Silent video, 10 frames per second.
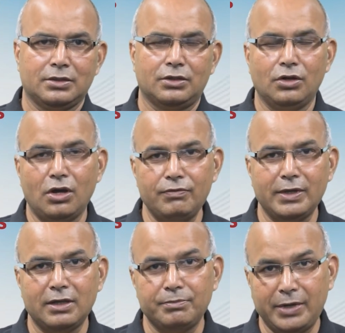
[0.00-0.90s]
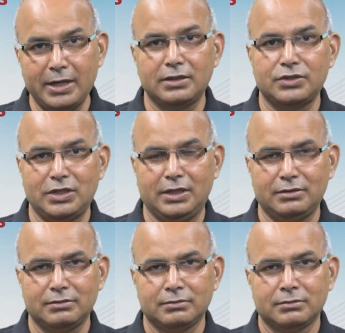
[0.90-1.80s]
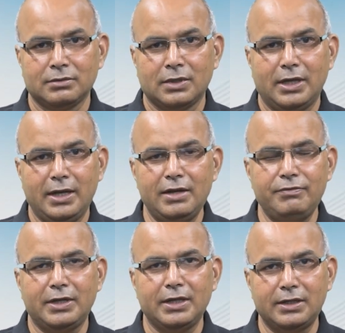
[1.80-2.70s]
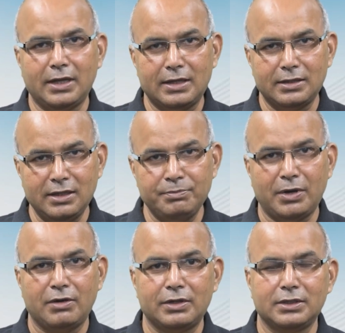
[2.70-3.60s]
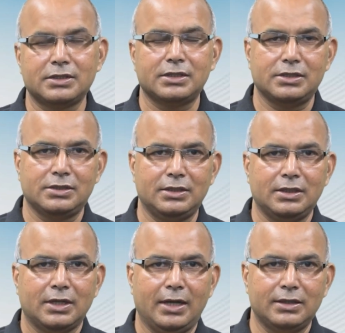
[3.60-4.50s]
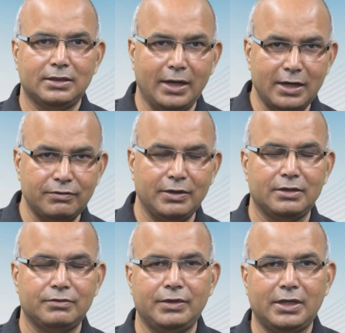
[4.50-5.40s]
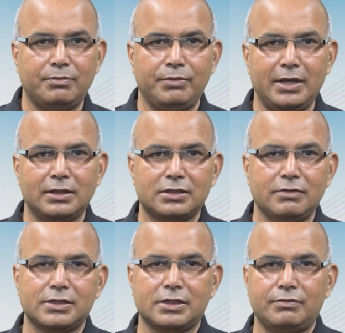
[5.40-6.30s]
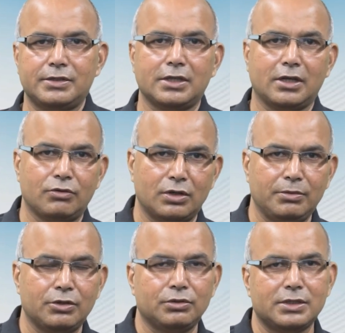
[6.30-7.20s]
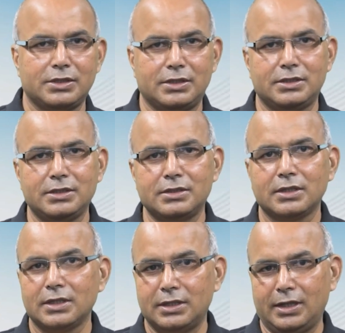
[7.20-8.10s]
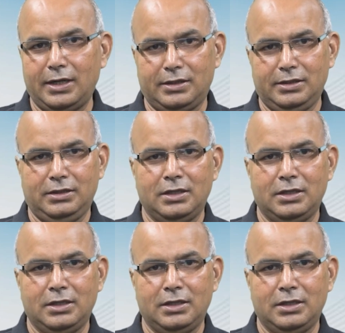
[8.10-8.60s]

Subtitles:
Now we can break the chain and we can directly empower the citizen, and that way we can make the civil servants accountable to the citizens directly.